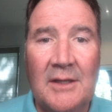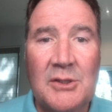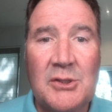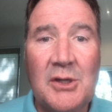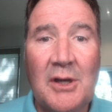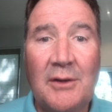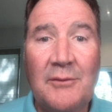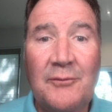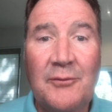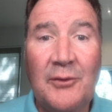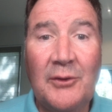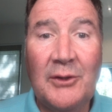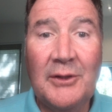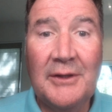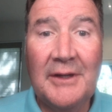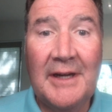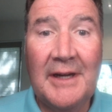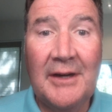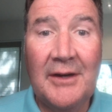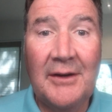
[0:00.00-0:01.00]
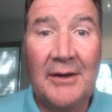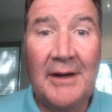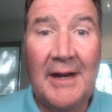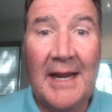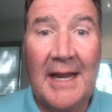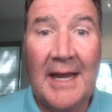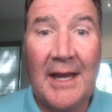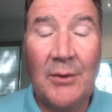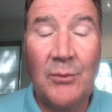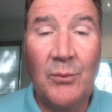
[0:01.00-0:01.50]
John Fuller here,
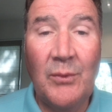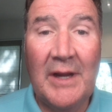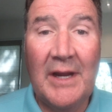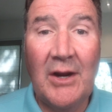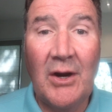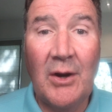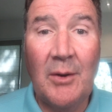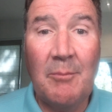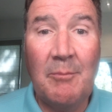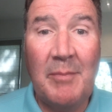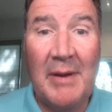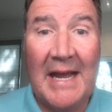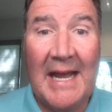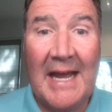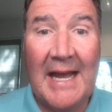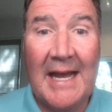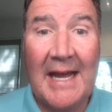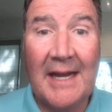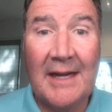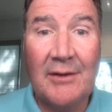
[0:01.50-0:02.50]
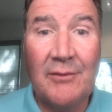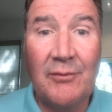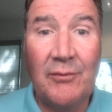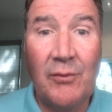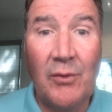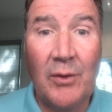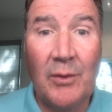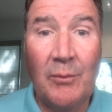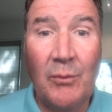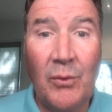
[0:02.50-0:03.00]
and we are back
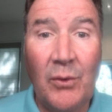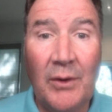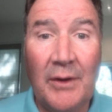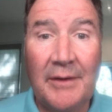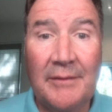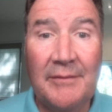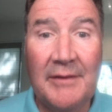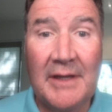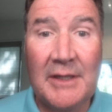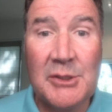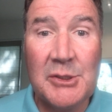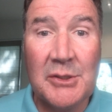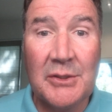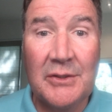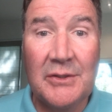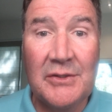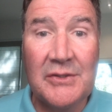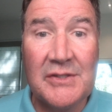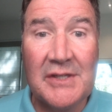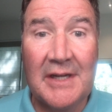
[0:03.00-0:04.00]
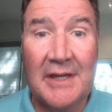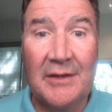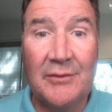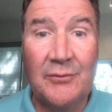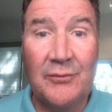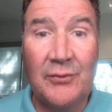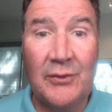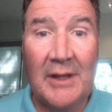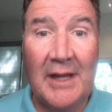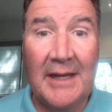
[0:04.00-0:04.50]
for more adventures in
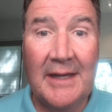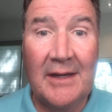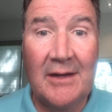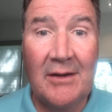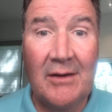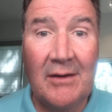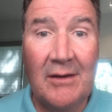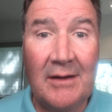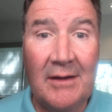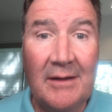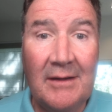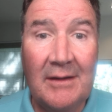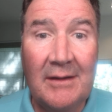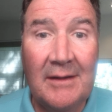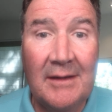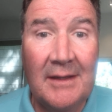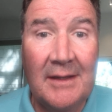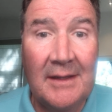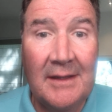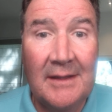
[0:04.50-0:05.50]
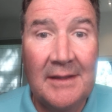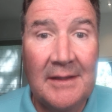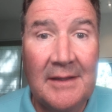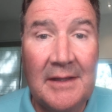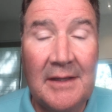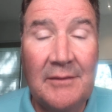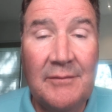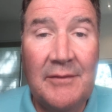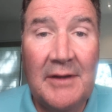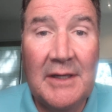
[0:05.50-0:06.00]
Fly Car,
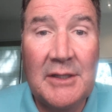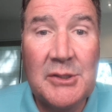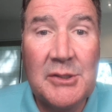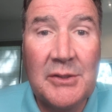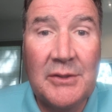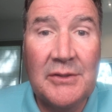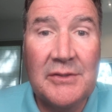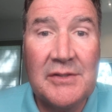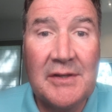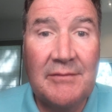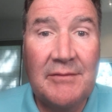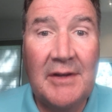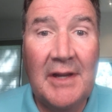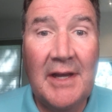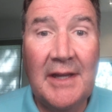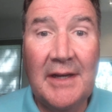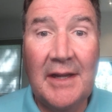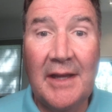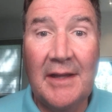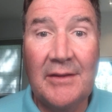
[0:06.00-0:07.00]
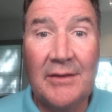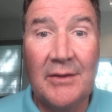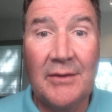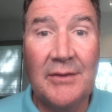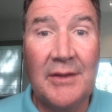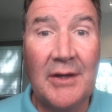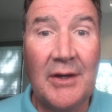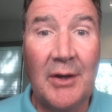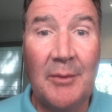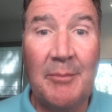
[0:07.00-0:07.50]
the adventures of none other
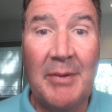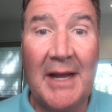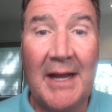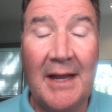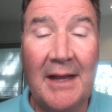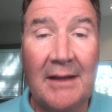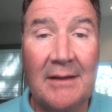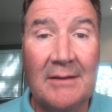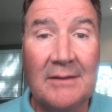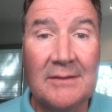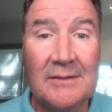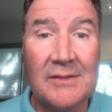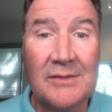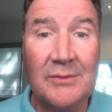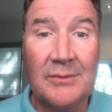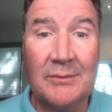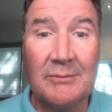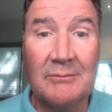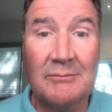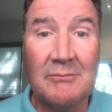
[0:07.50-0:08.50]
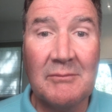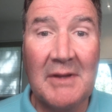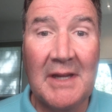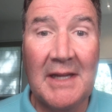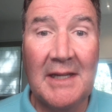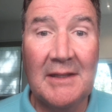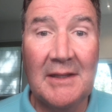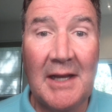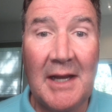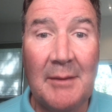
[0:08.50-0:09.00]
than our pals,
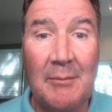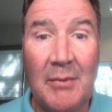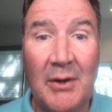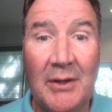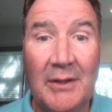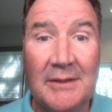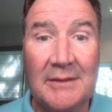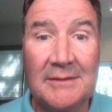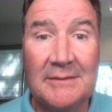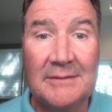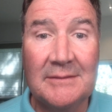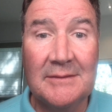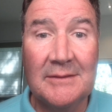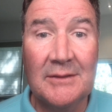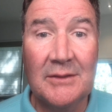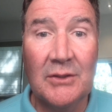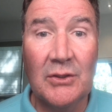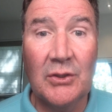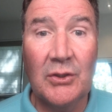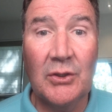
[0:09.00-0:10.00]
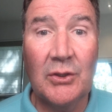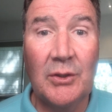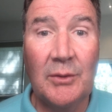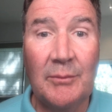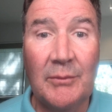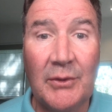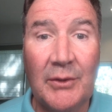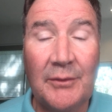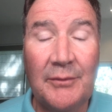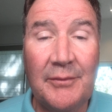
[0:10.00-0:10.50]
Eli Martin, Earl
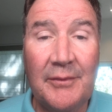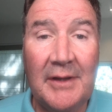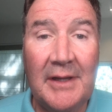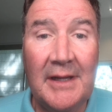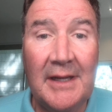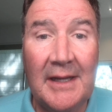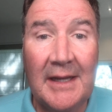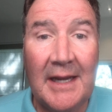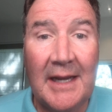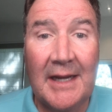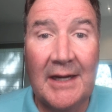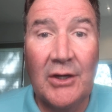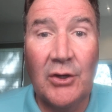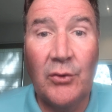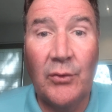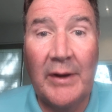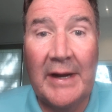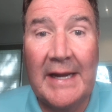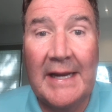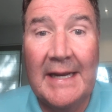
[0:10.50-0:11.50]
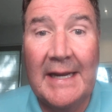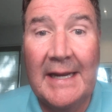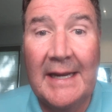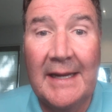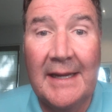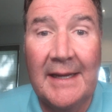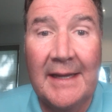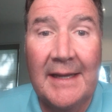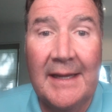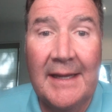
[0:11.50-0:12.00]
Murphy, and Grady.